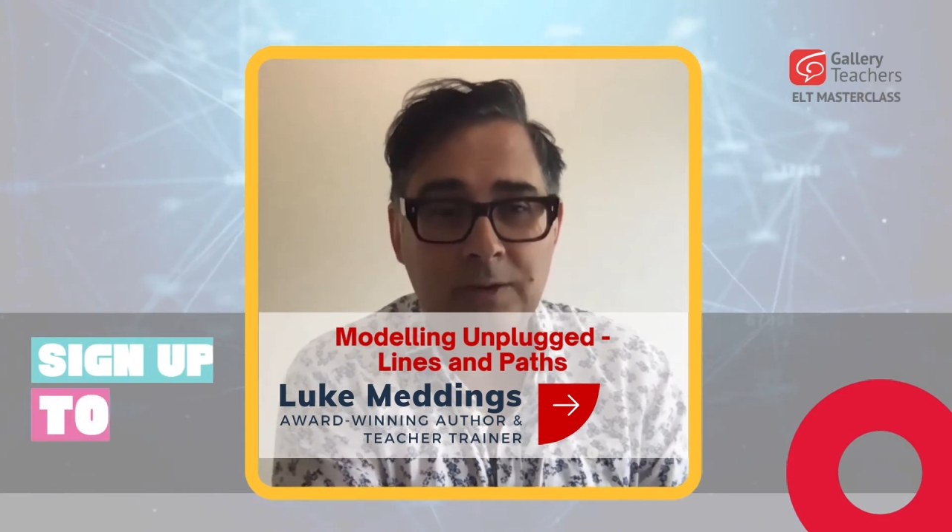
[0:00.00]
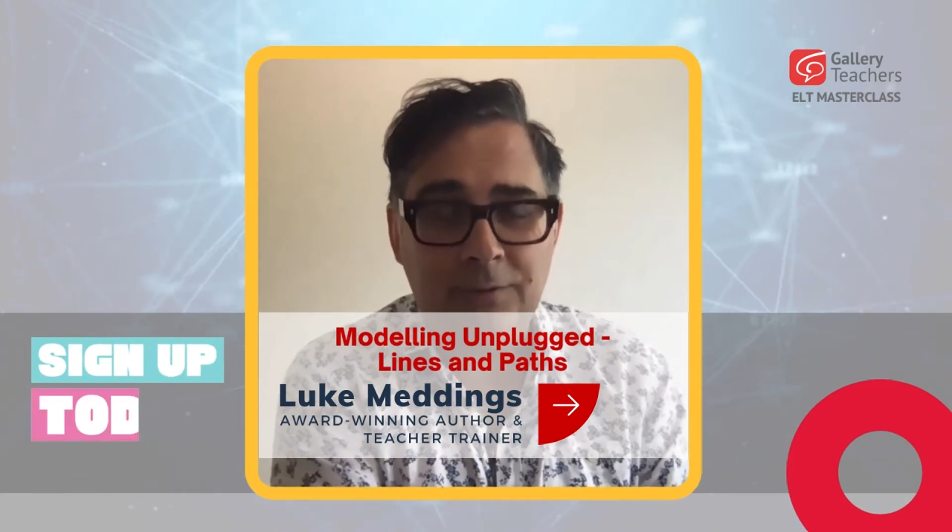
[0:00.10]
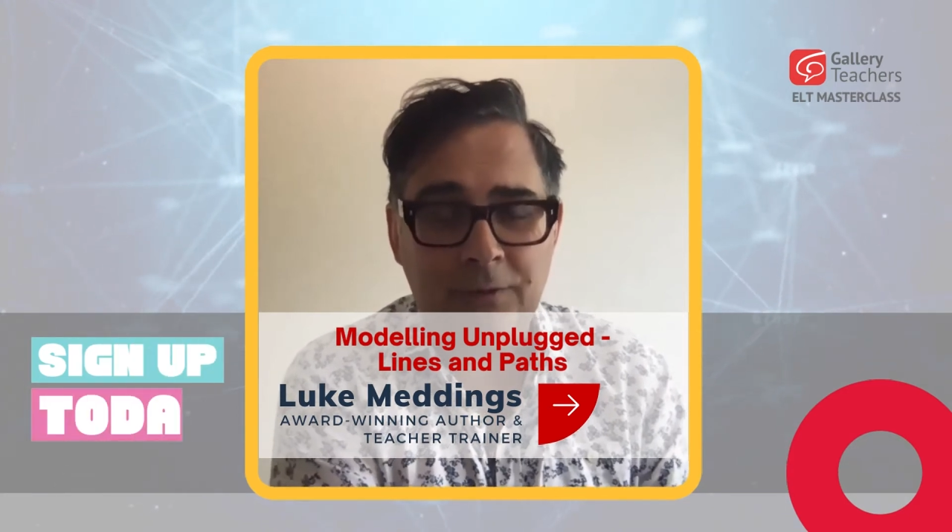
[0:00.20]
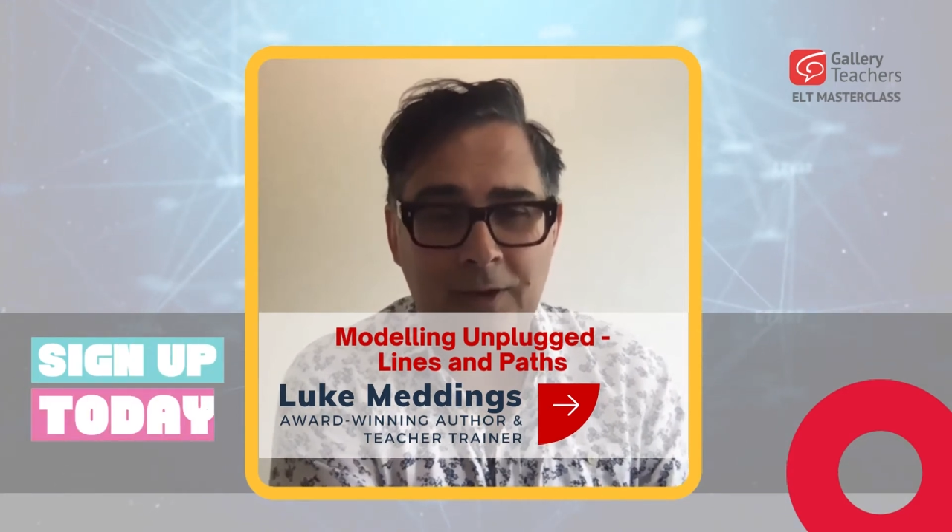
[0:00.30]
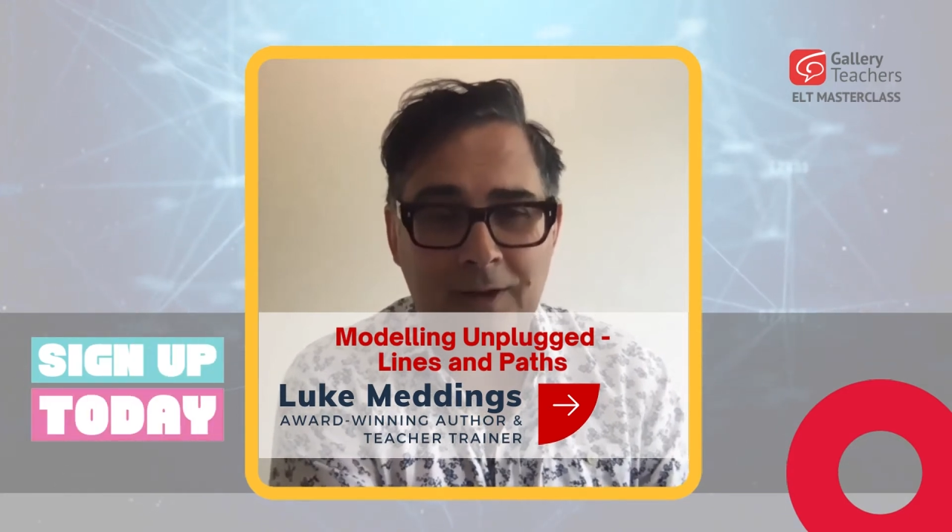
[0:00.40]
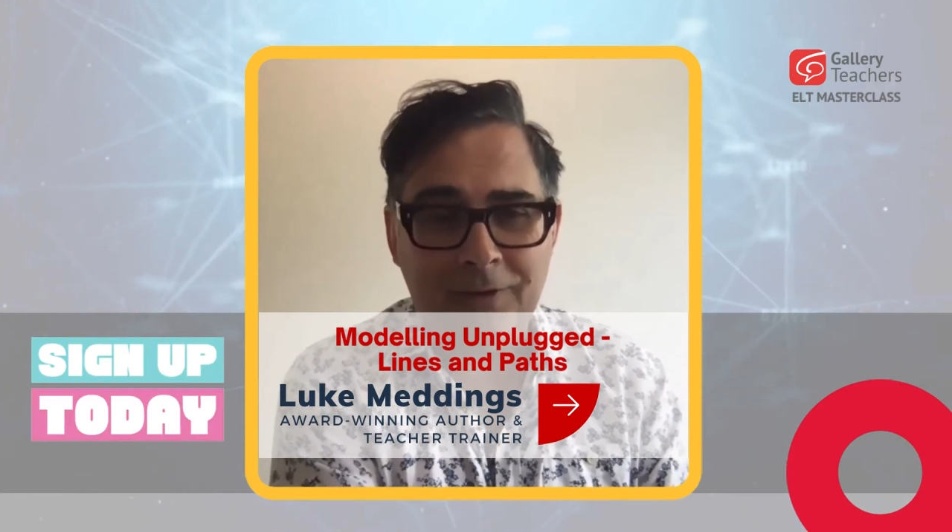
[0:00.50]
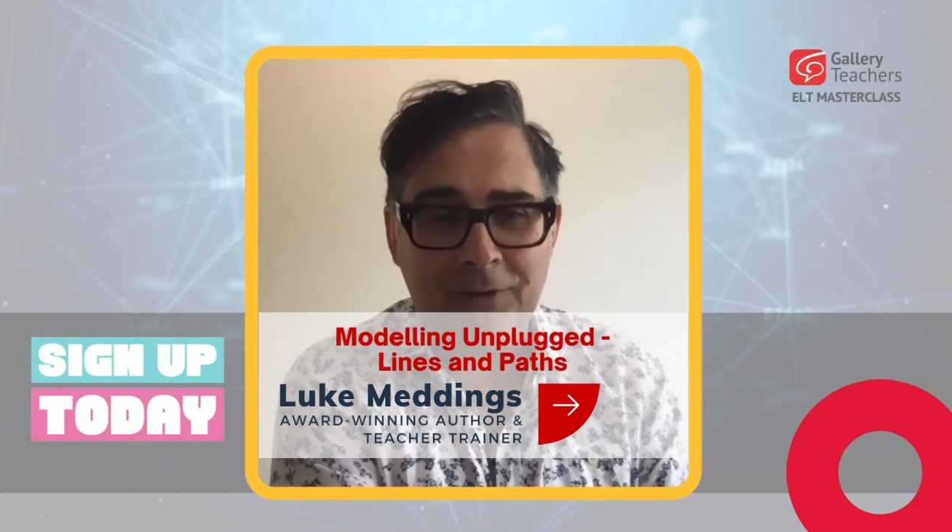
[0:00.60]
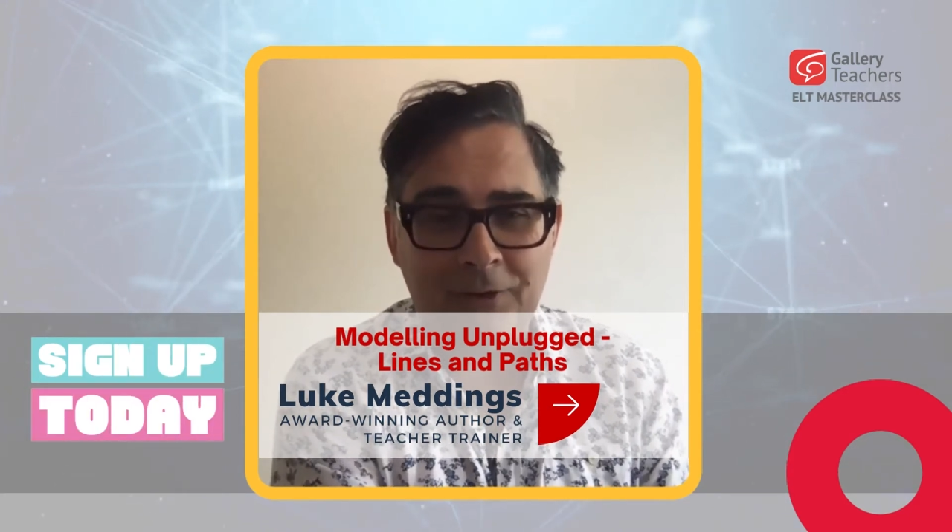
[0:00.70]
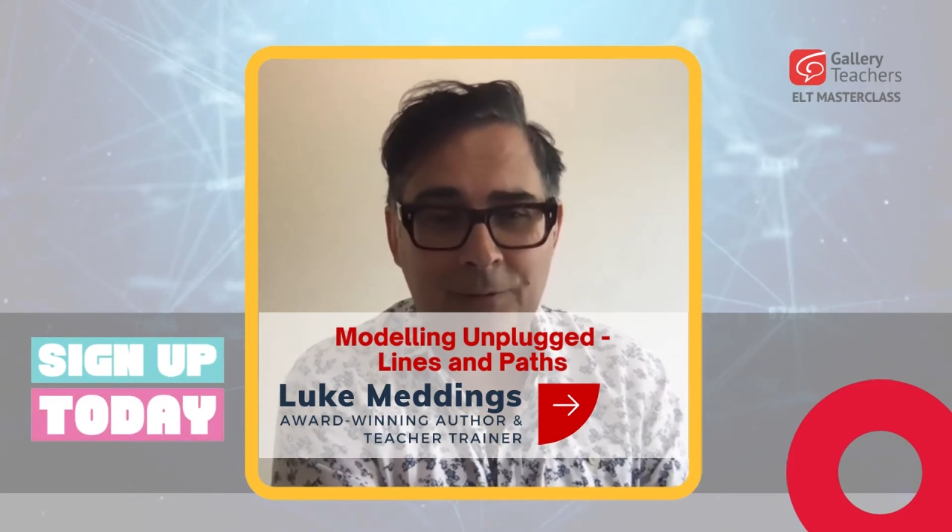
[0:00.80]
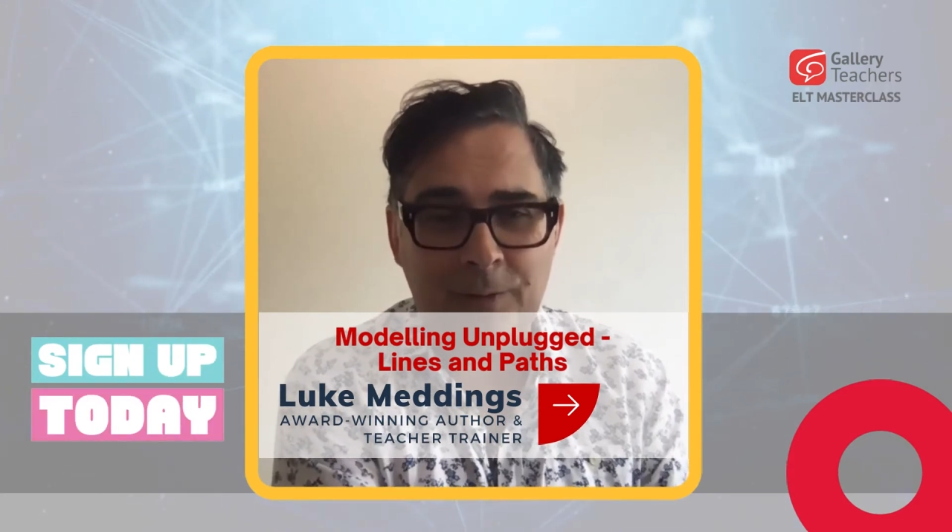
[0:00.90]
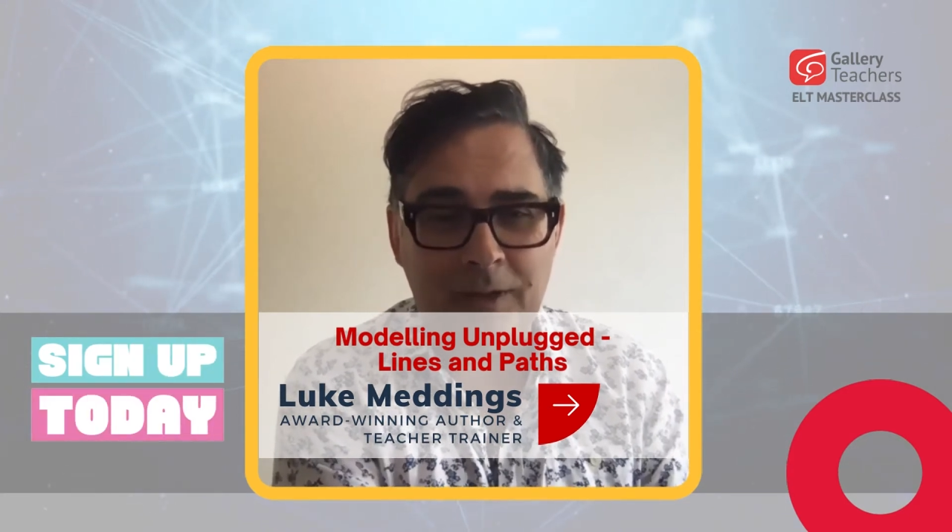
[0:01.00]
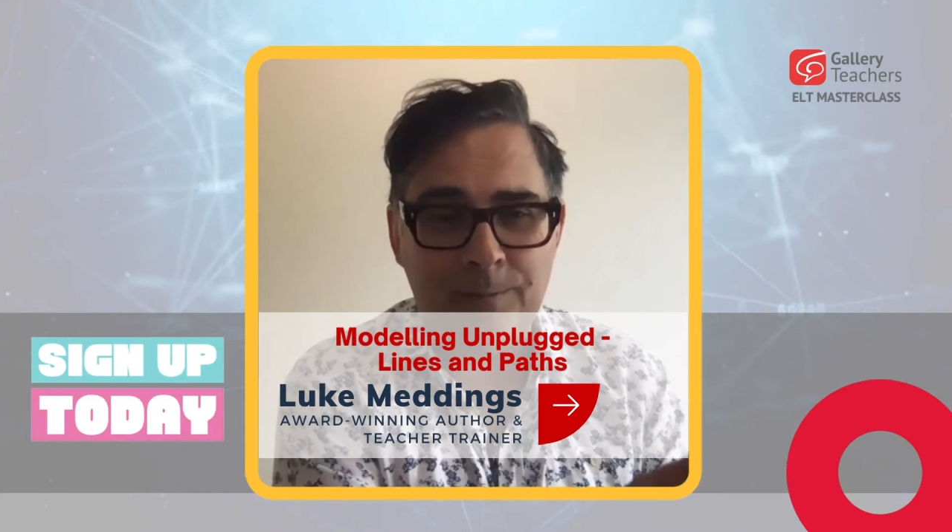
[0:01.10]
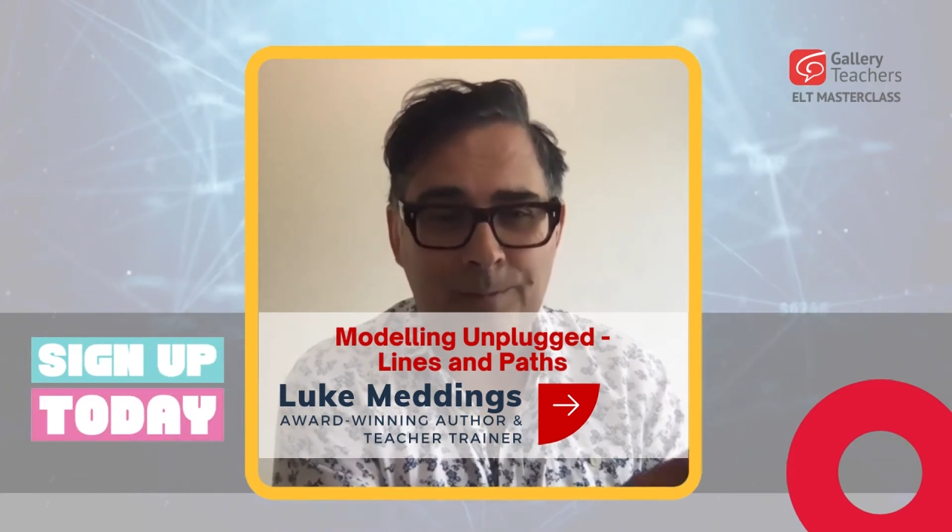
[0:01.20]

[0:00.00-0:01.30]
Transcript: if you like, that have been